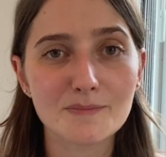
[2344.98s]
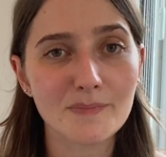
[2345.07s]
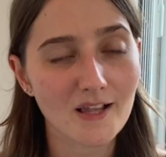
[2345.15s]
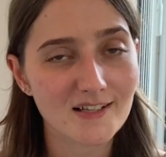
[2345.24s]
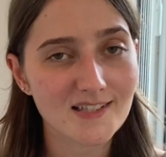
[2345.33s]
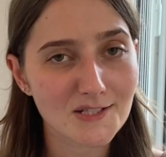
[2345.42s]

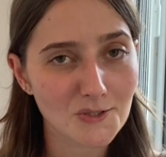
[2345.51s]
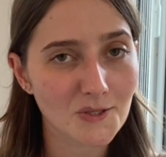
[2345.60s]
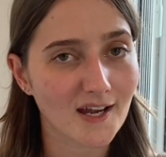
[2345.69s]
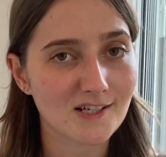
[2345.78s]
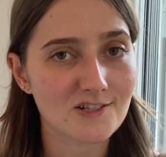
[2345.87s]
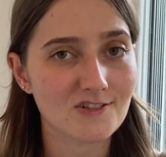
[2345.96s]
plus 2
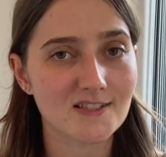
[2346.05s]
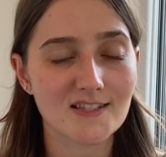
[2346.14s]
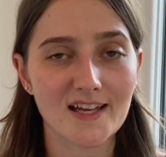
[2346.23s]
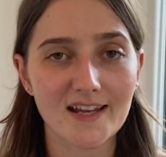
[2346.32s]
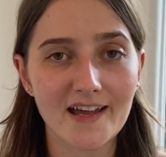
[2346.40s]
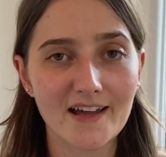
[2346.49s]
extras
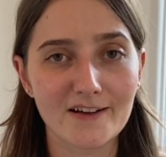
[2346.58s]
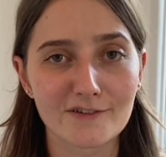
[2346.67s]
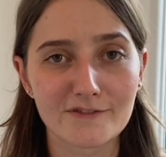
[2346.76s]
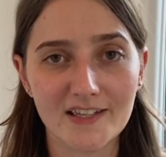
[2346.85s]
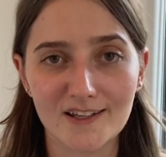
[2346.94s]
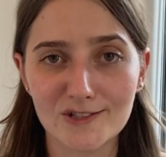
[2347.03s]
that have
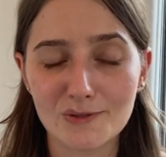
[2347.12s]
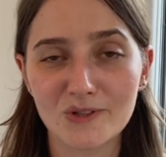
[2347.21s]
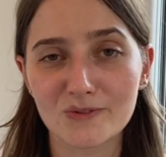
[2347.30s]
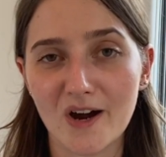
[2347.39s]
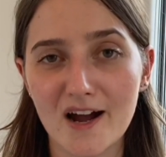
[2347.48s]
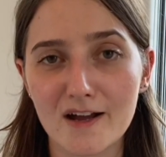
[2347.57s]
yet to
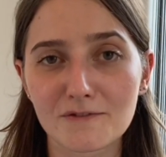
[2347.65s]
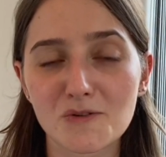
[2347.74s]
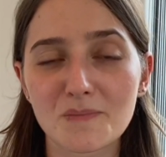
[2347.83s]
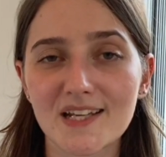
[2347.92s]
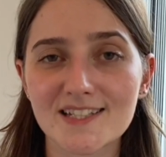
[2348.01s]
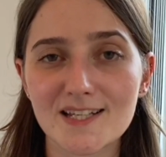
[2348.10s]
arrive will
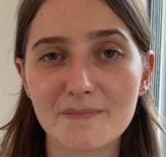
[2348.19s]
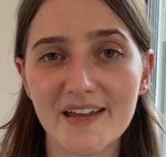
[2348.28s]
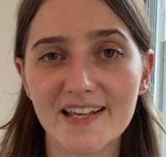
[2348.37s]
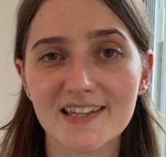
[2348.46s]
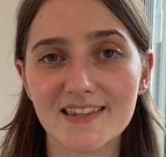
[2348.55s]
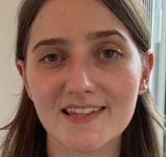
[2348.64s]
be to
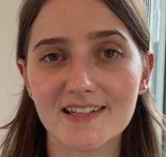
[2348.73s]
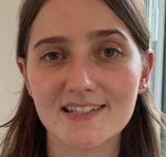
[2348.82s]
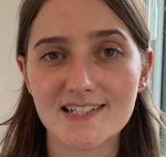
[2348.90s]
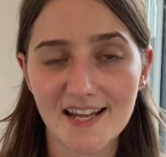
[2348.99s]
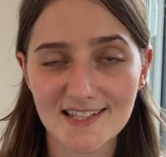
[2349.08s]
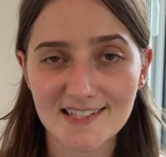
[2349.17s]
make the
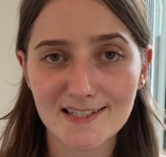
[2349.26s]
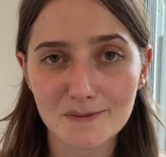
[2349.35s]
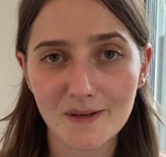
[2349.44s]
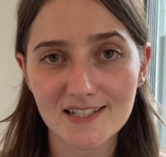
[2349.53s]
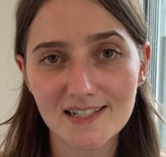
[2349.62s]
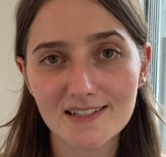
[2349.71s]
Daisy
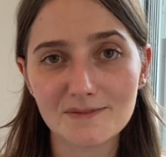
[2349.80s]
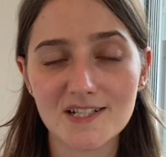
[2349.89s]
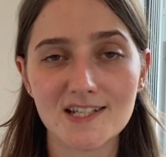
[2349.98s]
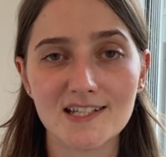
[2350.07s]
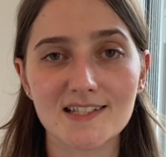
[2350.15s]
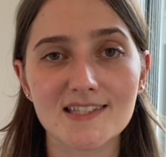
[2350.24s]
sweater, which
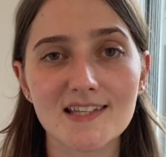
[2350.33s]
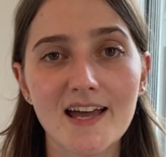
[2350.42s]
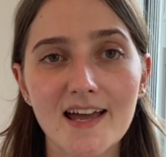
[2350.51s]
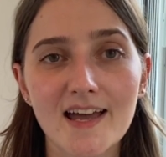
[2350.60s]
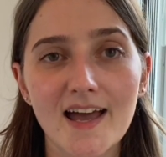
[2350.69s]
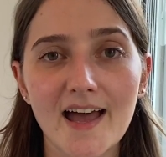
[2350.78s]
is
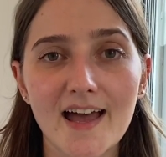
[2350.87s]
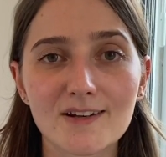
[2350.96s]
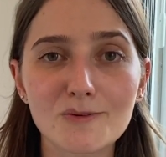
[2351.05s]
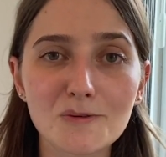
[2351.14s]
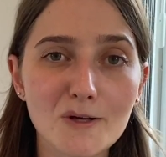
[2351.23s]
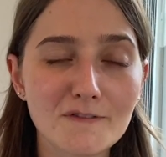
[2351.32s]
an
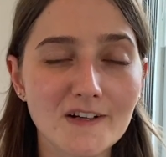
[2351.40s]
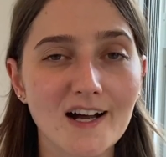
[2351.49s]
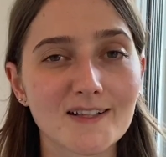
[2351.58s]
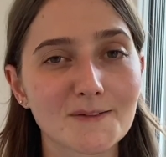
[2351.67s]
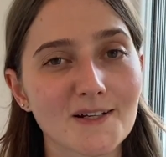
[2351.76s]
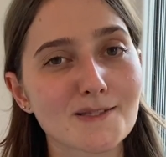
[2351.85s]
all over
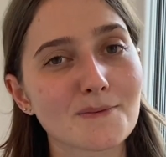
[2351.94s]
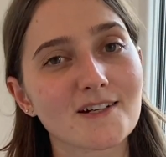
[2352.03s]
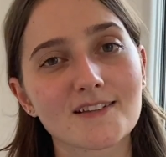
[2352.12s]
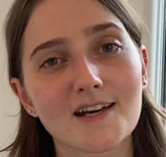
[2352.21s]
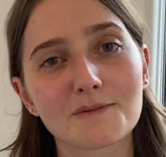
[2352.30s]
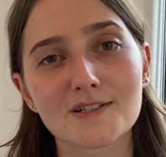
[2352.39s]
colourwork sweater
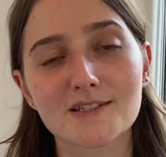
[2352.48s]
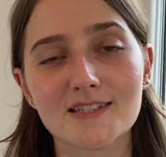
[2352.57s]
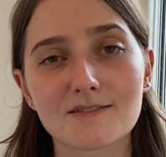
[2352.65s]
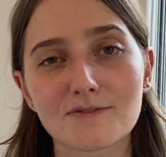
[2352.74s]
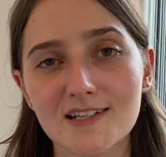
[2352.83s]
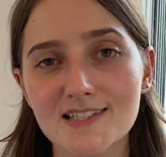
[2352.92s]
that was
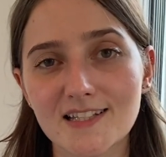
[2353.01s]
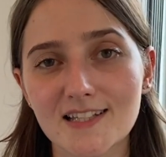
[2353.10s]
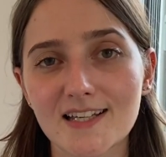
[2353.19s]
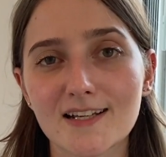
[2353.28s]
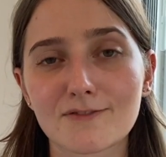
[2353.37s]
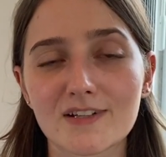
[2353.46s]

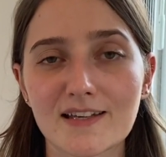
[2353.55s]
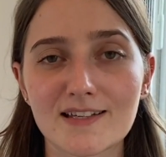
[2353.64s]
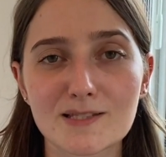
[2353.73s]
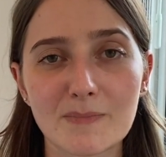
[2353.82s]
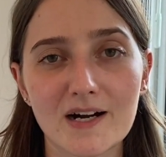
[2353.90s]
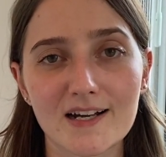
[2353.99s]
recently
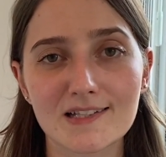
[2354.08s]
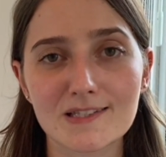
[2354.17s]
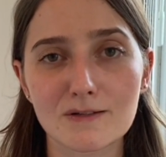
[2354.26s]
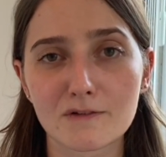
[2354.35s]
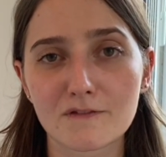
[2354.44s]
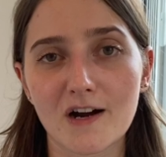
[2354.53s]
released by
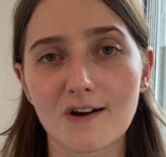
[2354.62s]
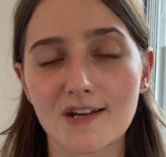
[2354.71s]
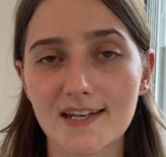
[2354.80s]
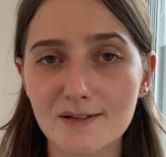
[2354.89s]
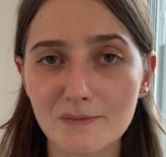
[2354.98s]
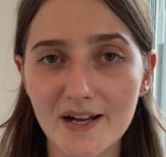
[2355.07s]
Solvara
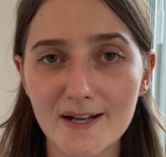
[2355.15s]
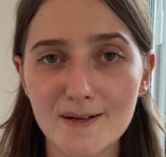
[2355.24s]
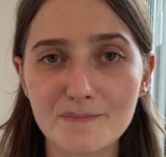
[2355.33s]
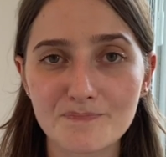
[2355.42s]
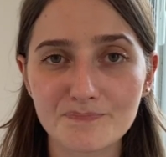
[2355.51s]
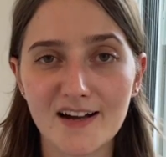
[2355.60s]
Knitwear.
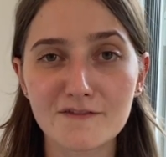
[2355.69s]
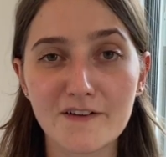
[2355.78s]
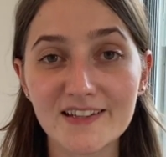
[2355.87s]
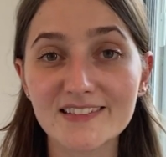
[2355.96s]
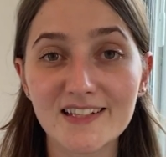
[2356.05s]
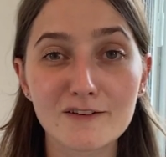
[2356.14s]
I
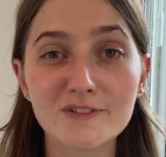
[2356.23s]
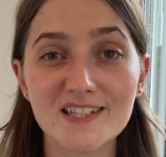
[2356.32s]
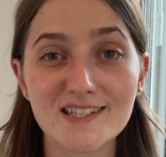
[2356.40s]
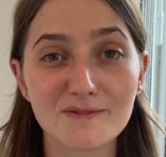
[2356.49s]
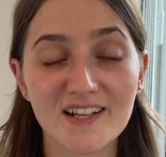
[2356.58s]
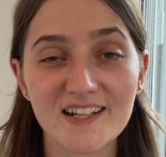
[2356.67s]
fell in love with the
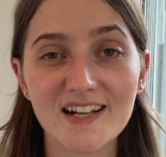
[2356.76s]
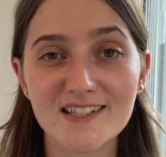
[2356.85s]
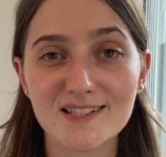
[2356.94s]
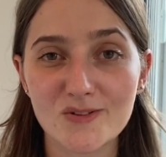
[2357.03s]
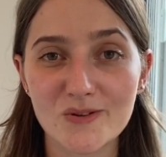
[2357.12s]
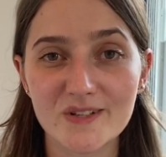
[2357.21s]
sweater as
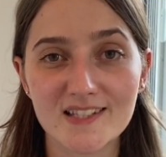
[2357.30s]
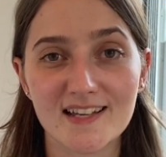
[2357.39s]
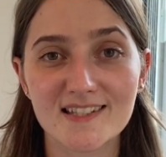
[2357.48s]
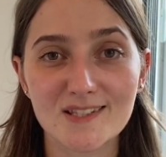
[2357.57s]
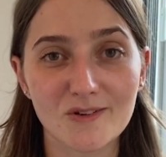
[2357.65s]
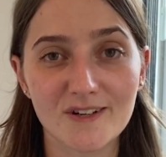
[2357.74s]
soon as I
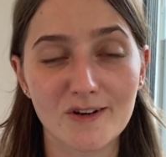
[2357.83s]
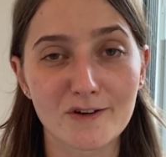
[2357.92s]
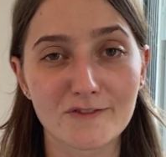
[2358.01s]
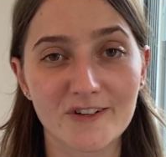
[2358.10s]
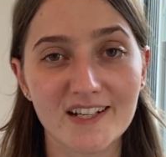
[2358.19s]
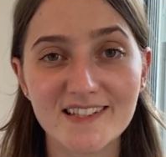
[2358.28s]
saw it
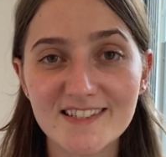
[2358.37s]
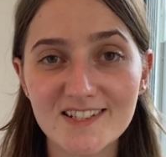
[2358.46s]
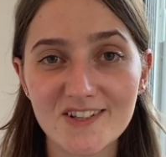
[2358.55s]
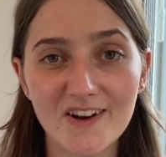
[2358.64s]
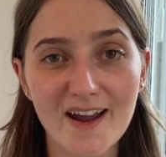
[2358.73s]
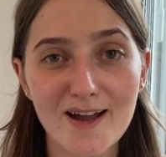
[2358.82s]
over on
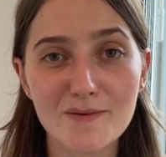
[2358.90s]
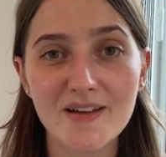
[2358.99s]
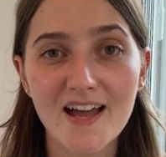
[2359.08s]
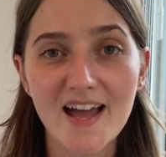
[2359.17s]
Instagram,